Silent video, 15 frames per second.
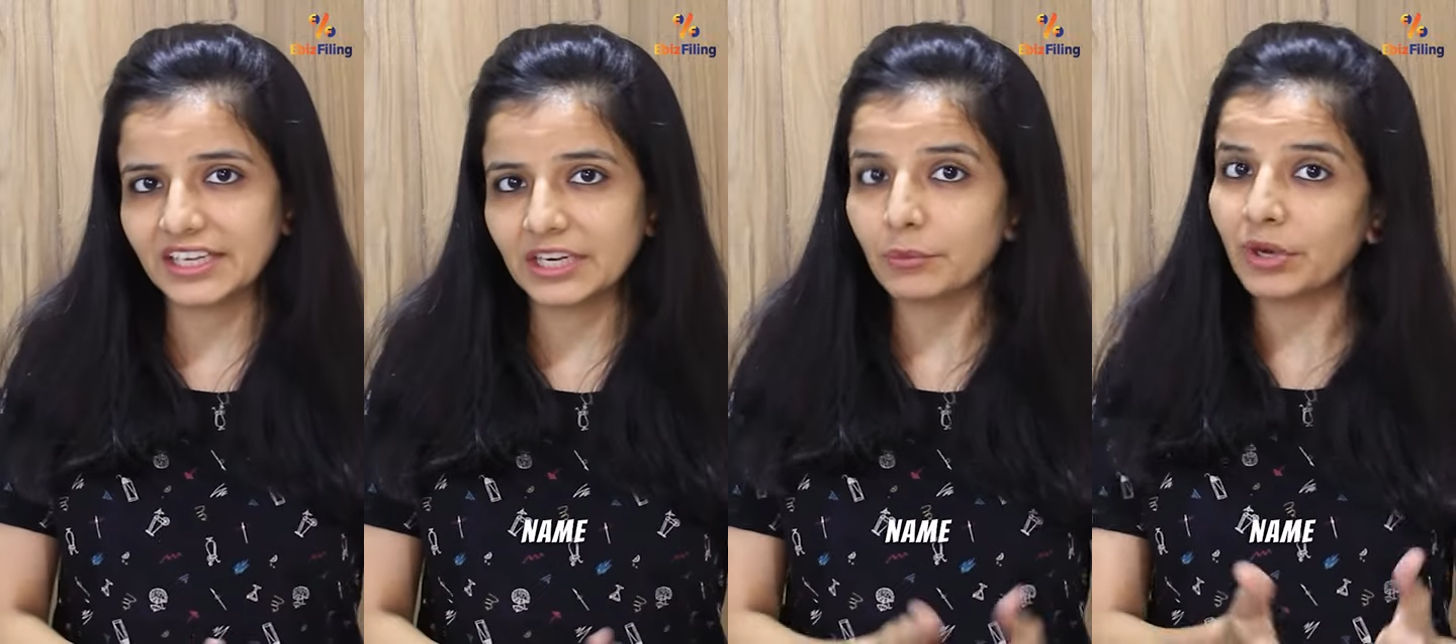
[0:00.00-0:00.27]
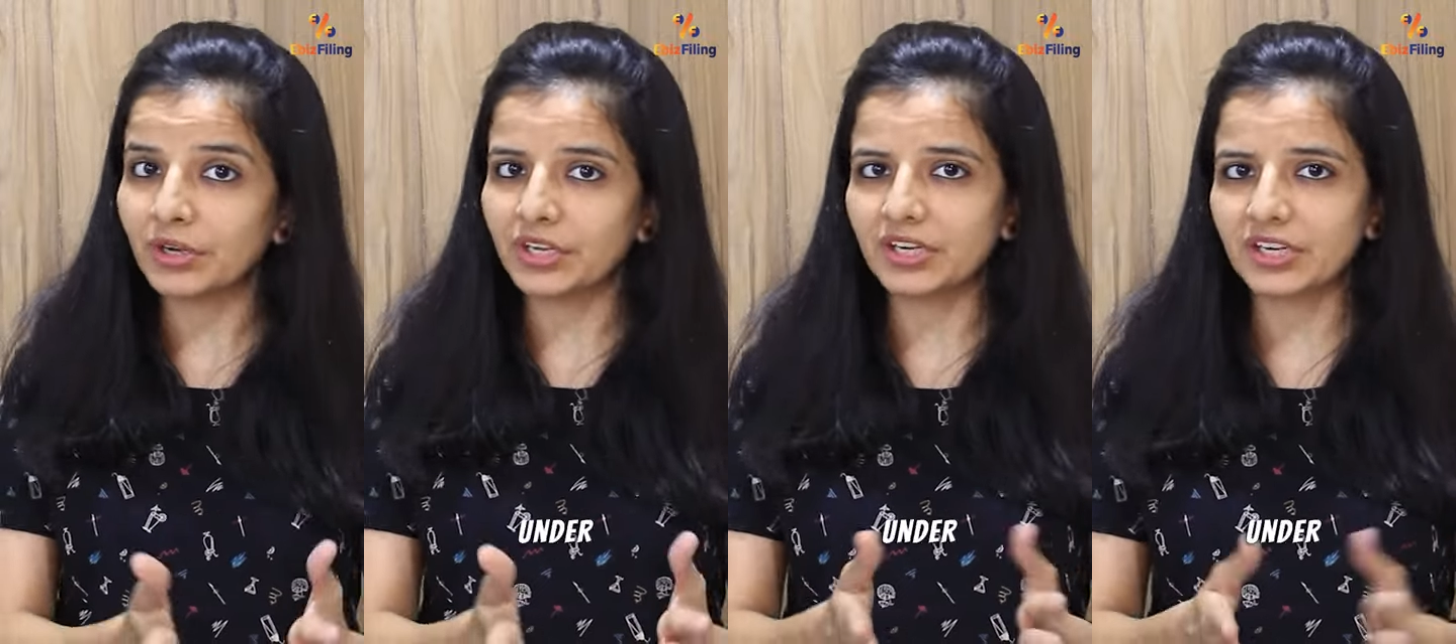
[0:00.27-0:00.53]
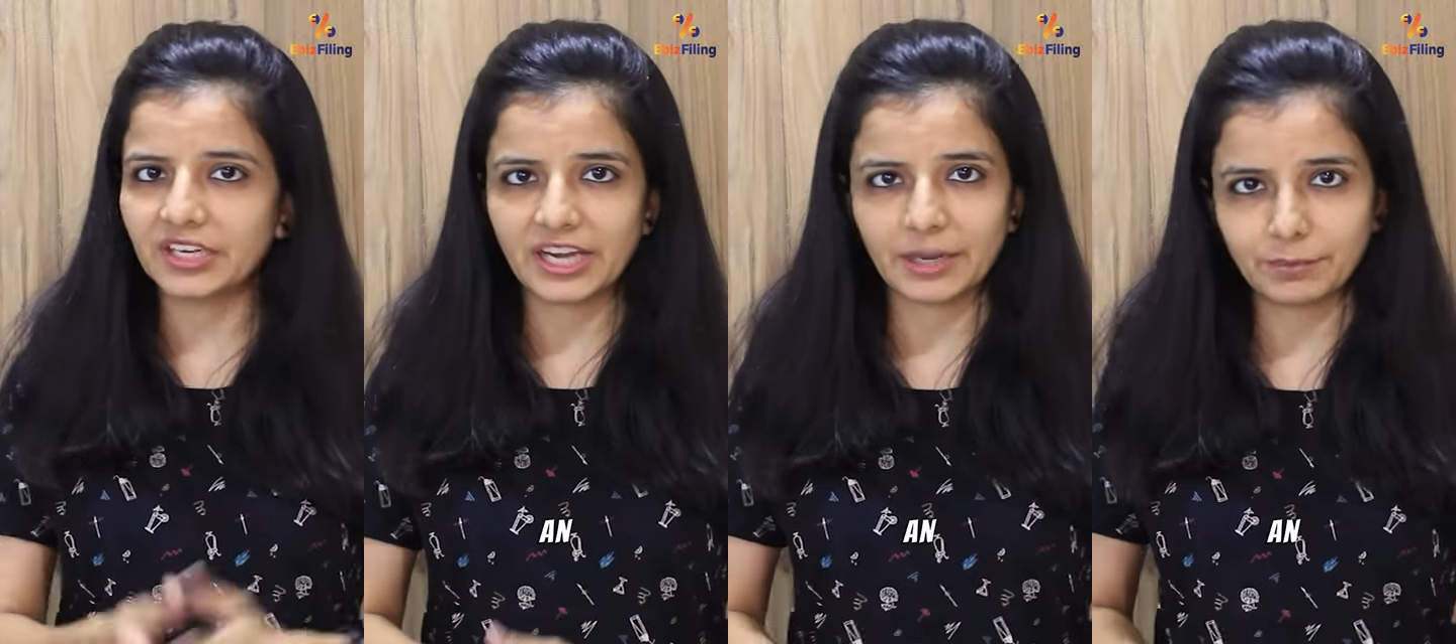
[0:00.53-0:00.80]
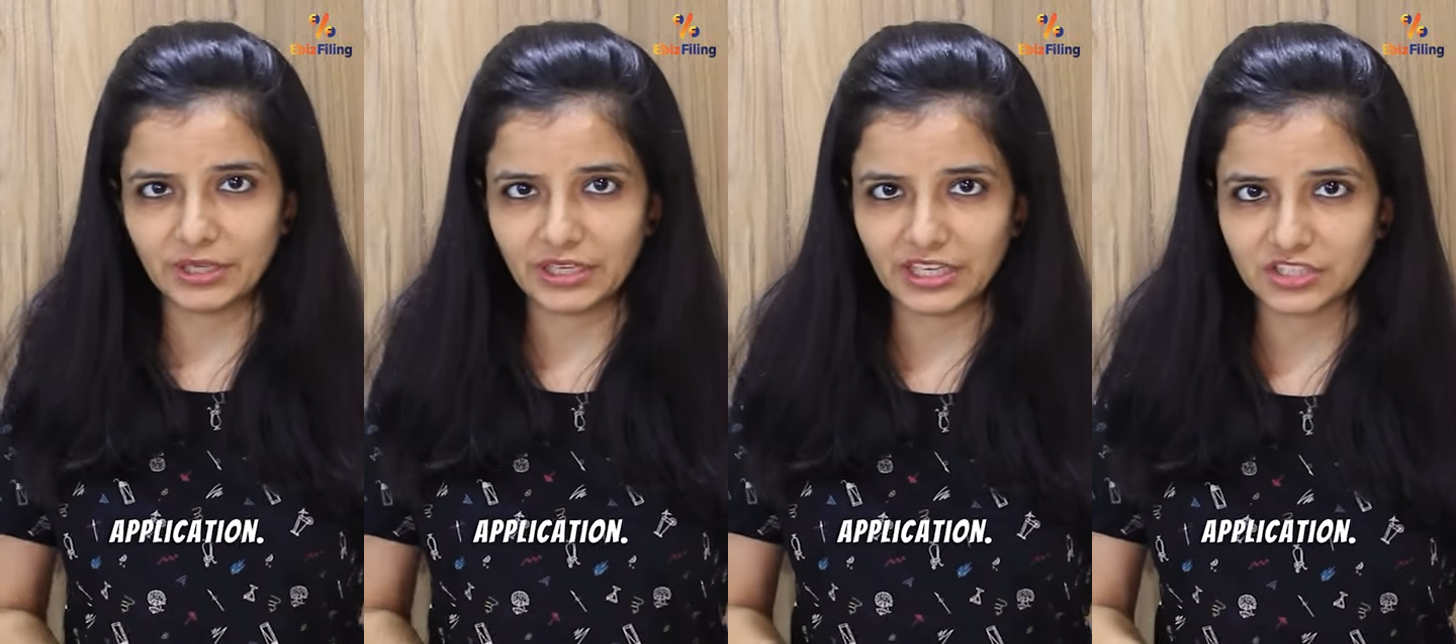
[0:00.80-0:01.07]
name under an
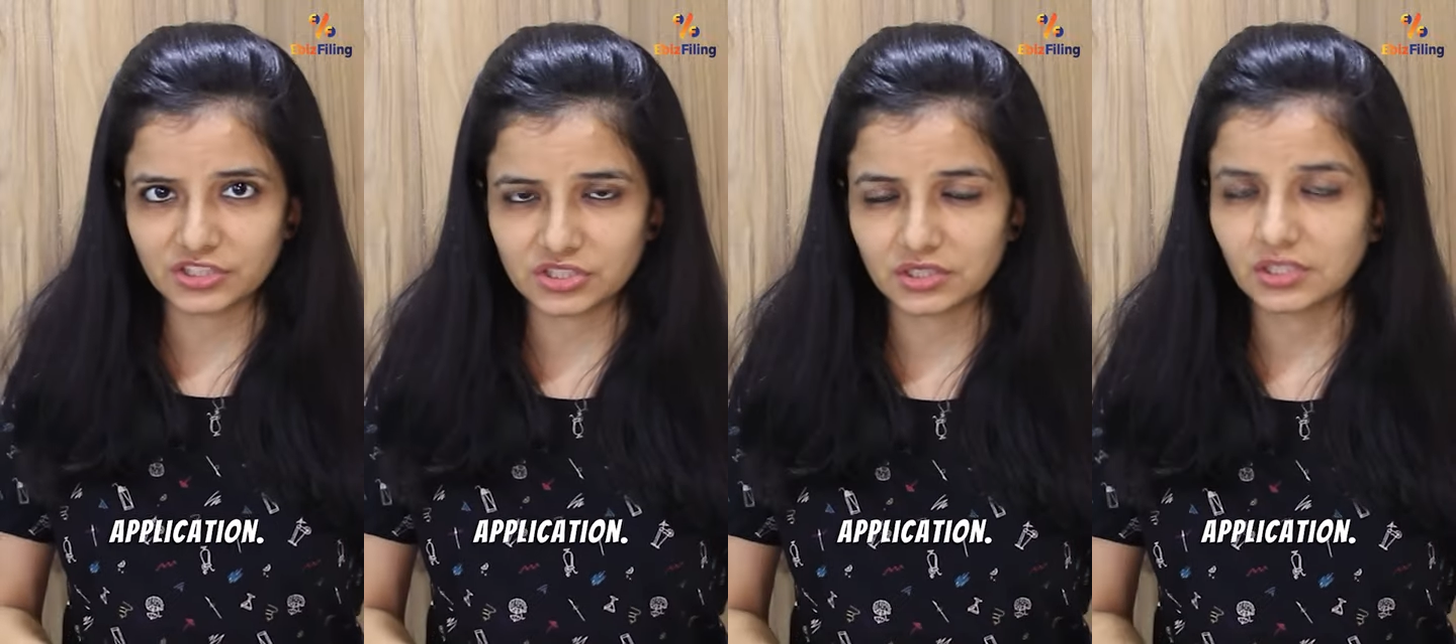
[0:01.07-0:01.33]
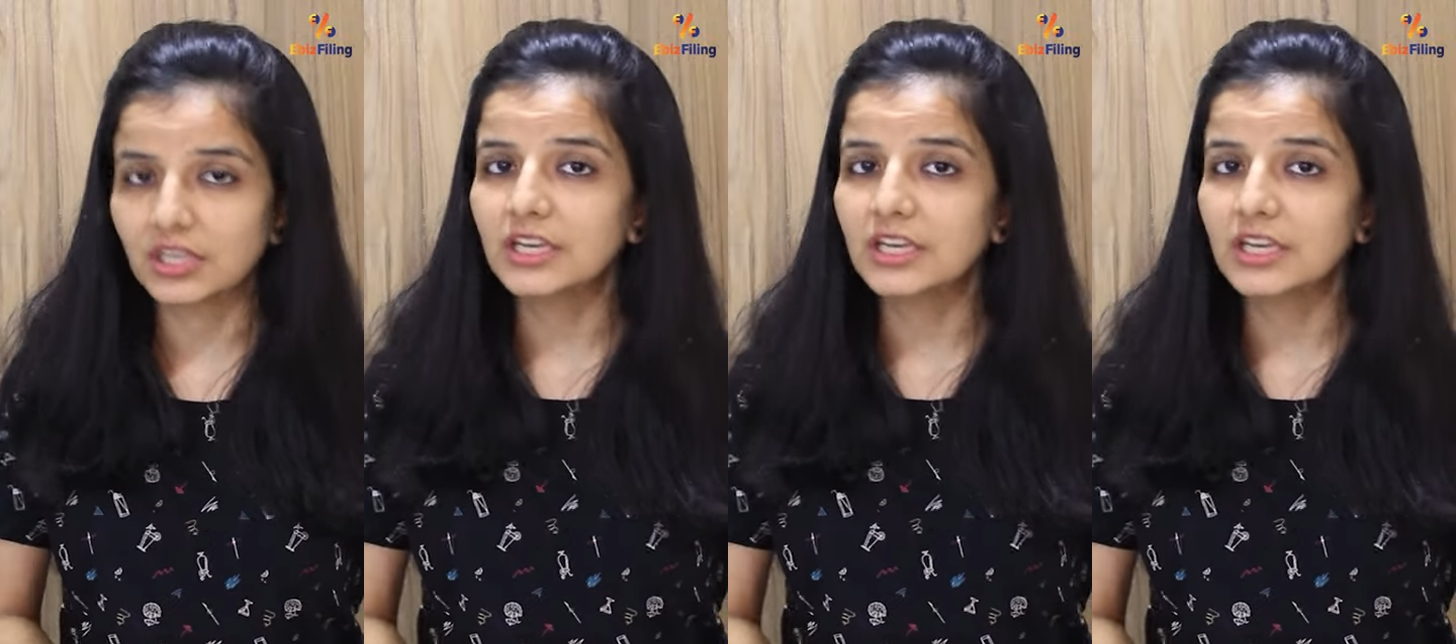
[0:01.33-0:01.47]
application.